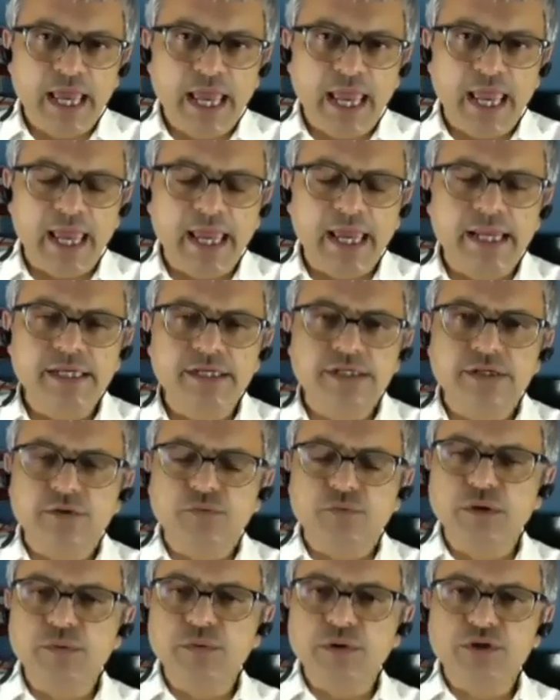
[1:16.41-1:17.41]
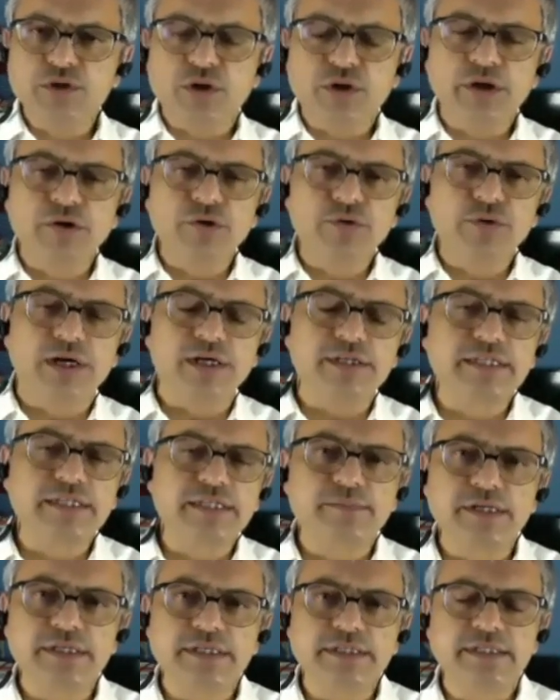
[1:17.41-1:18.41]
And we were talking to
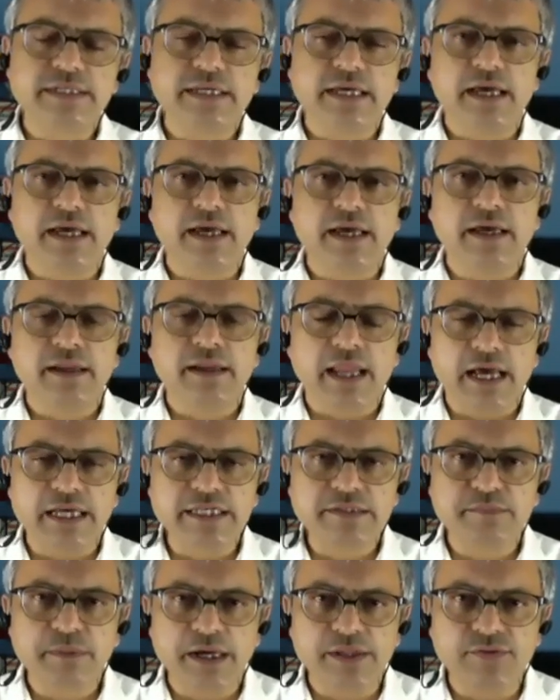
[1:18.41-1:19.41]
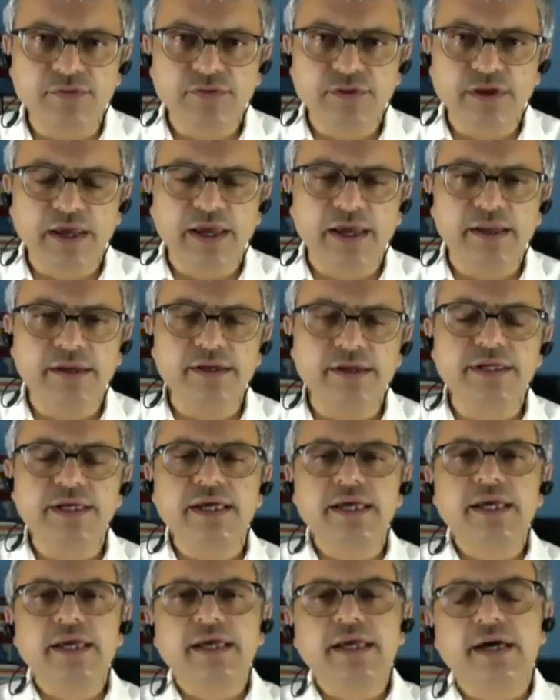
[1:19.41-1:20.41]
customers last month. And,
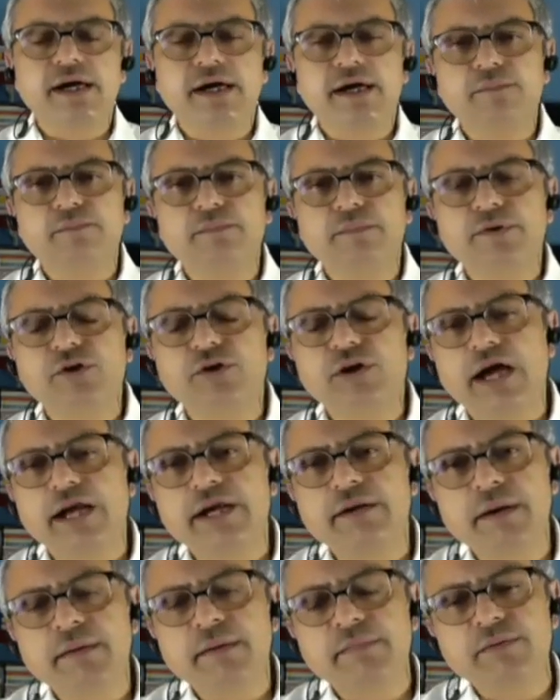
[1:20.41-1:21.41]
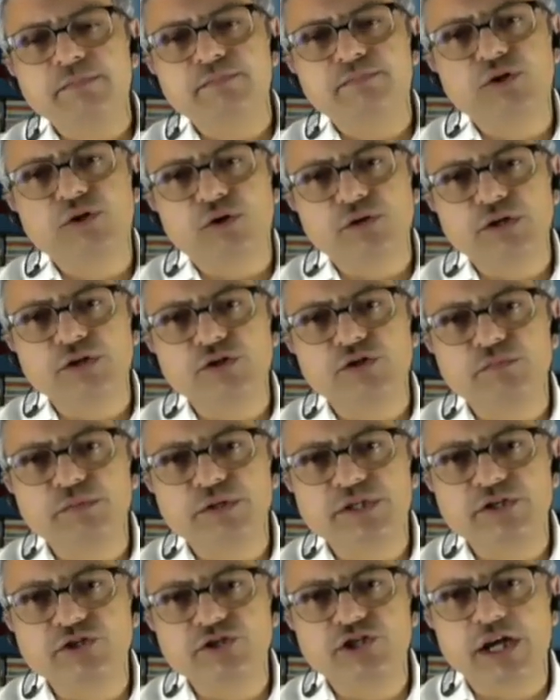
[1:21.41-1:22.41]
I remember talking to
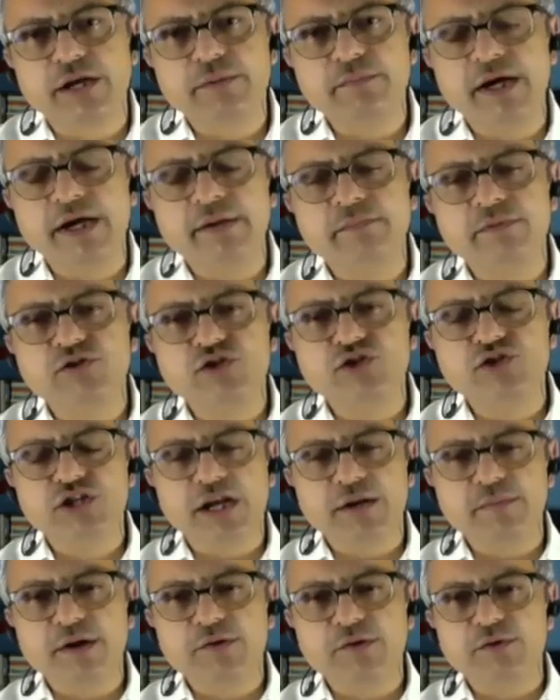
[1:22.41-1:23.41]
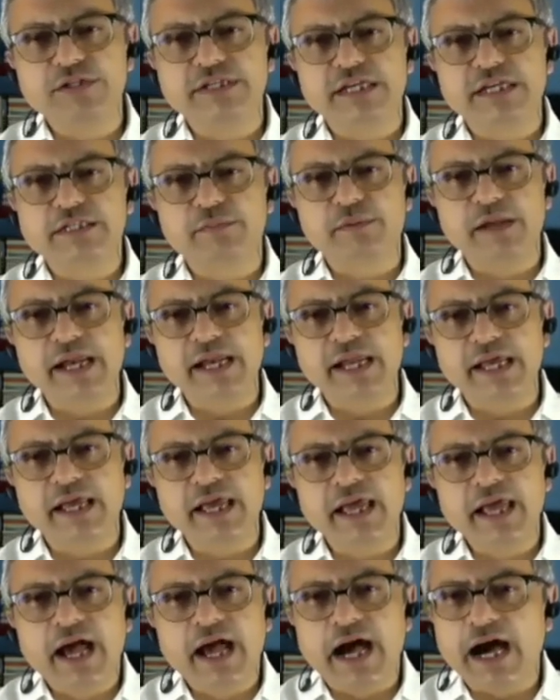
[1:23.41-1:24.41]
Mrs. Sharma, and Mrs. Sharma was explaining
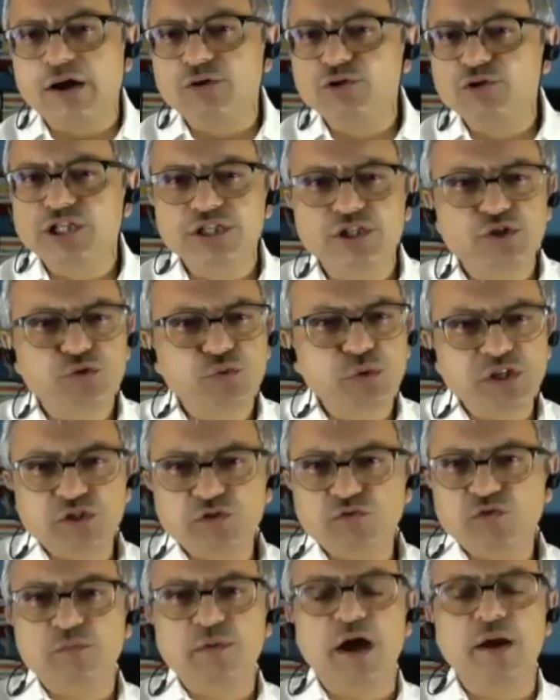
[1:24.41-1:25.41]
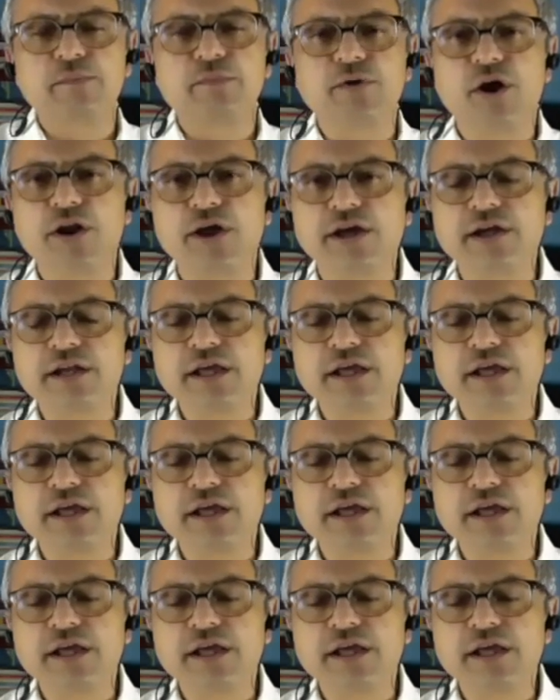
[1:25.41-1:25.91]
how she switched from our product